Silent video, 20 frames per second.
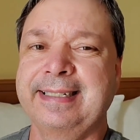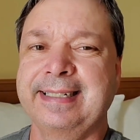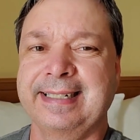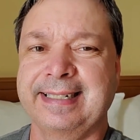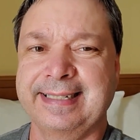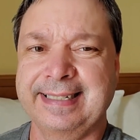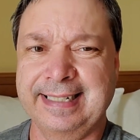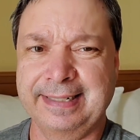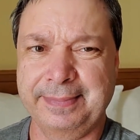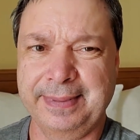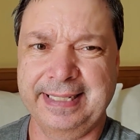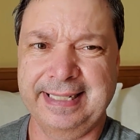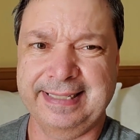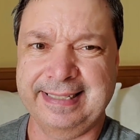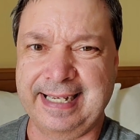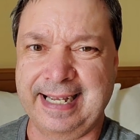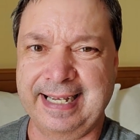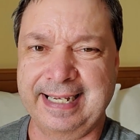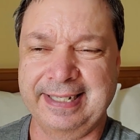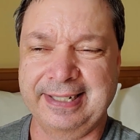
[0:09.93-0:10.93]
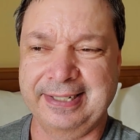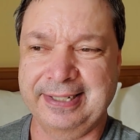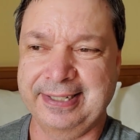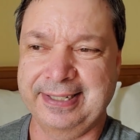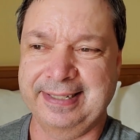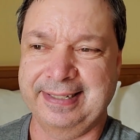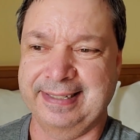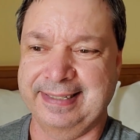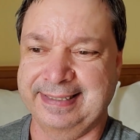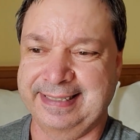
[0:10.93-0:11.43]
A little bit of
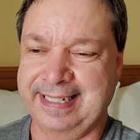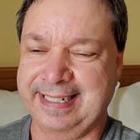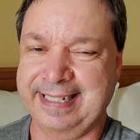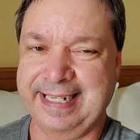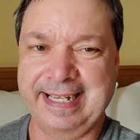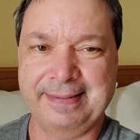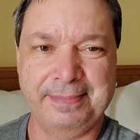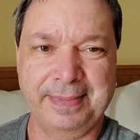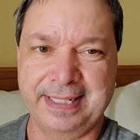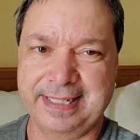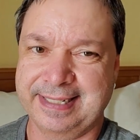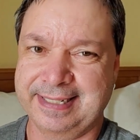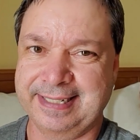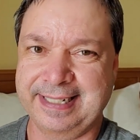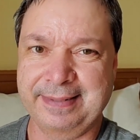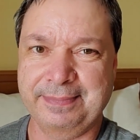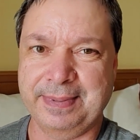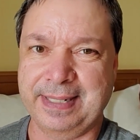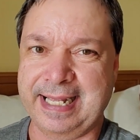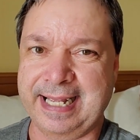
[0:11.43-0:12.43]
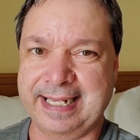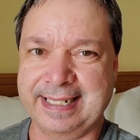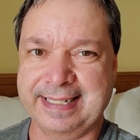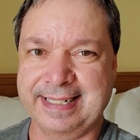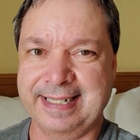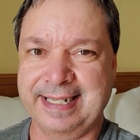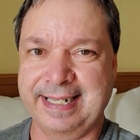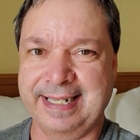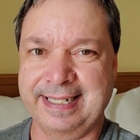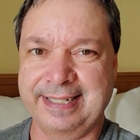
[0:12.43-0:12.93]
tired, didn't get much sleep last
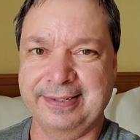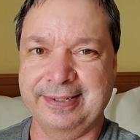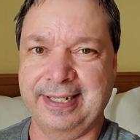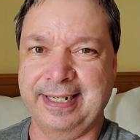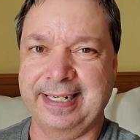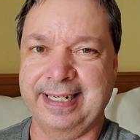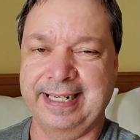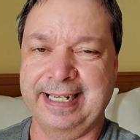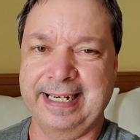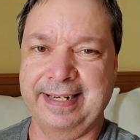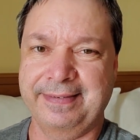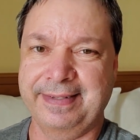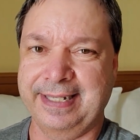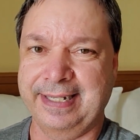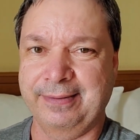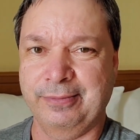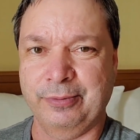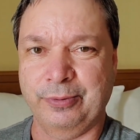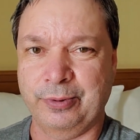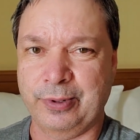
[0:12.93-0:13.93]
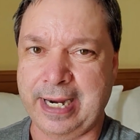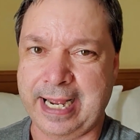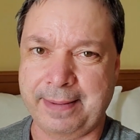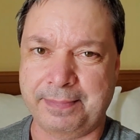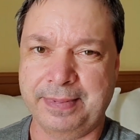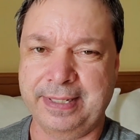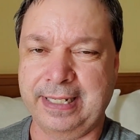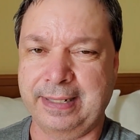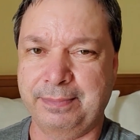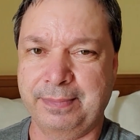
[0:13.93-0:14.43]
night trying to get everything
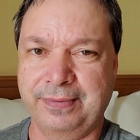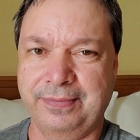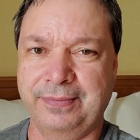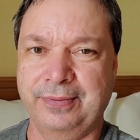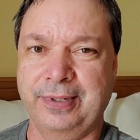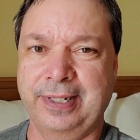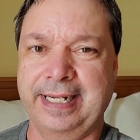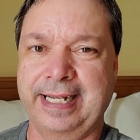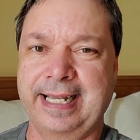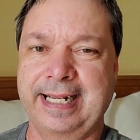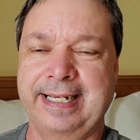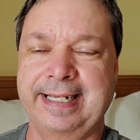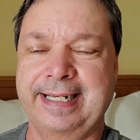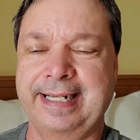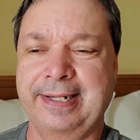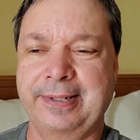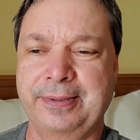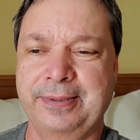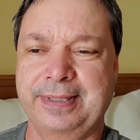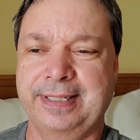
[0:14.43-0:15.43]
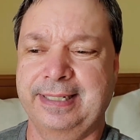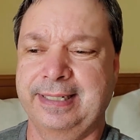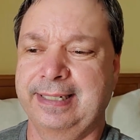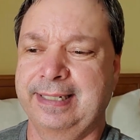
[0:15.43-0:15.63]
wrapped up before I headed out.